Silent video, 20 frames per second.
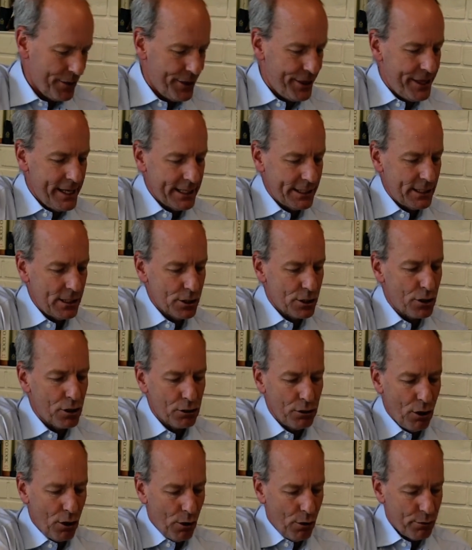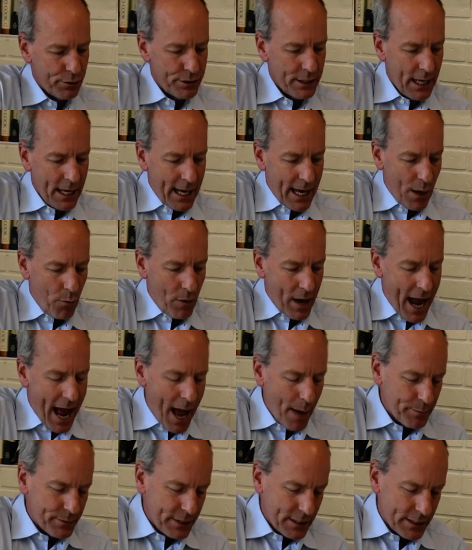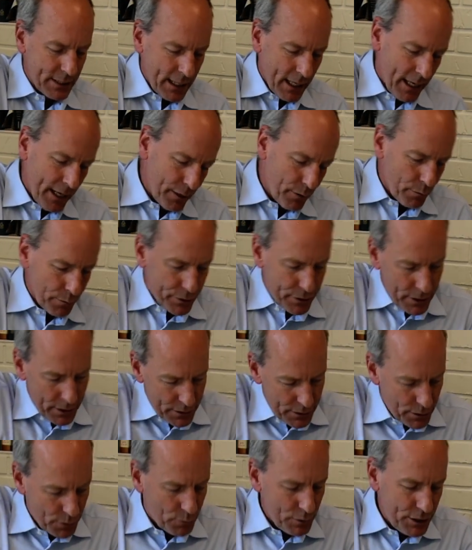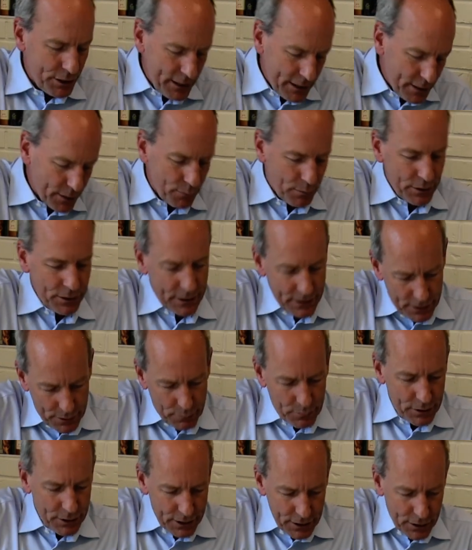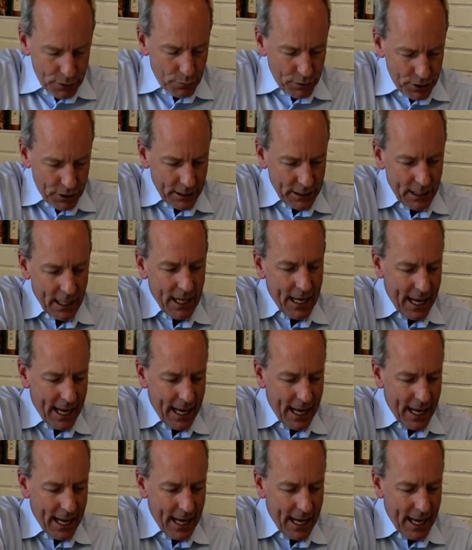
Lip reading: This is closed, and what happens is it goes squishy, squishy, squishy, squishy,